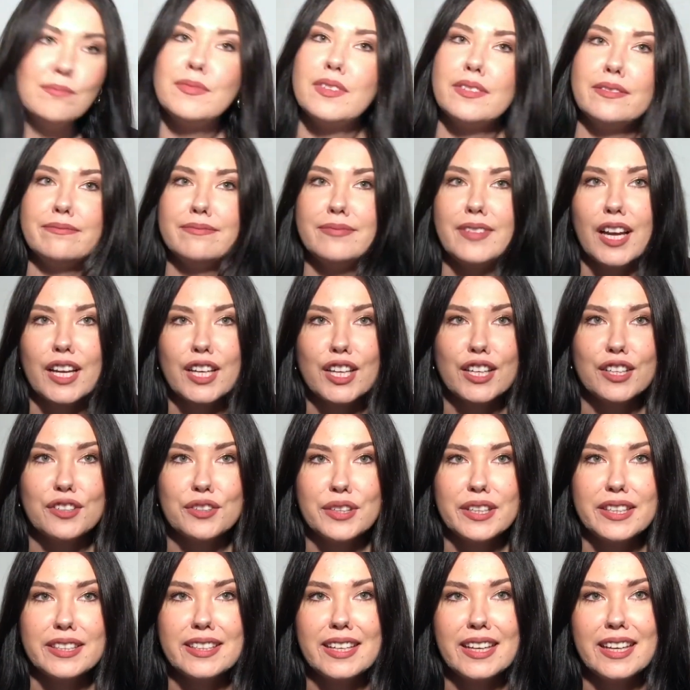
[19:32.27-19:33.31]
not gonna
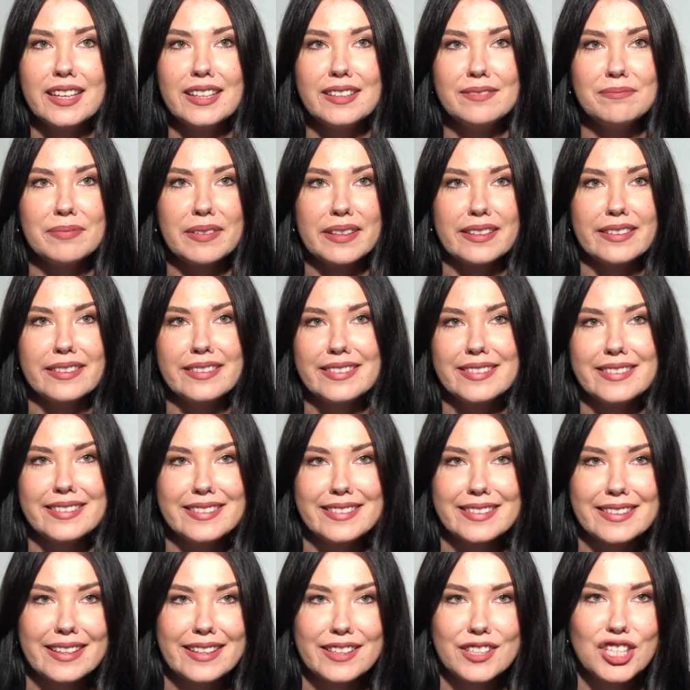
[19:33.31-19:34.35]
read that because
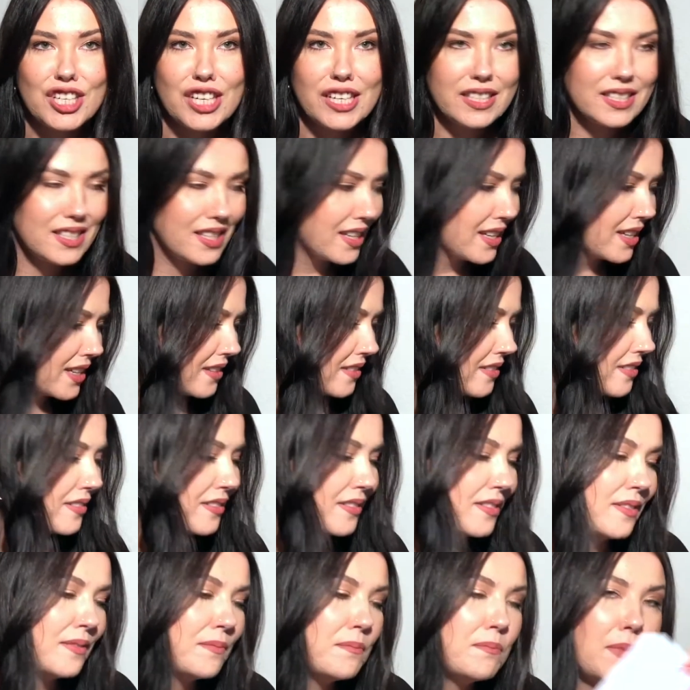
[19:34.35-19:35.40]
it's kind of cheesy.
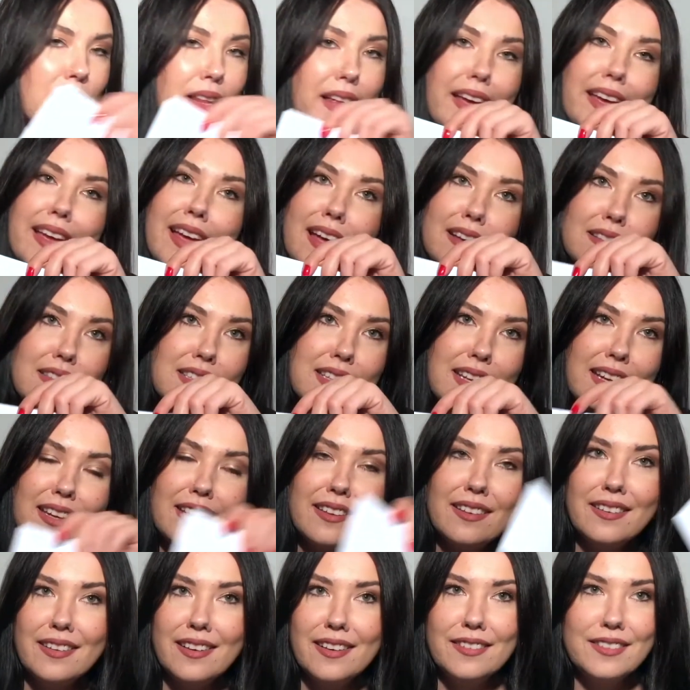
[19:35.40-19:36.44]
But like, I was like, you
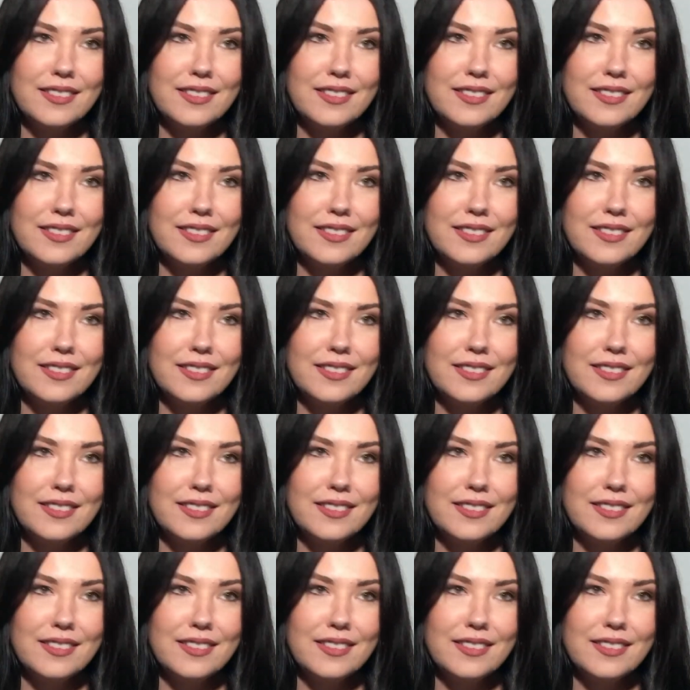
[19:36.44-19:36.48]
know, it's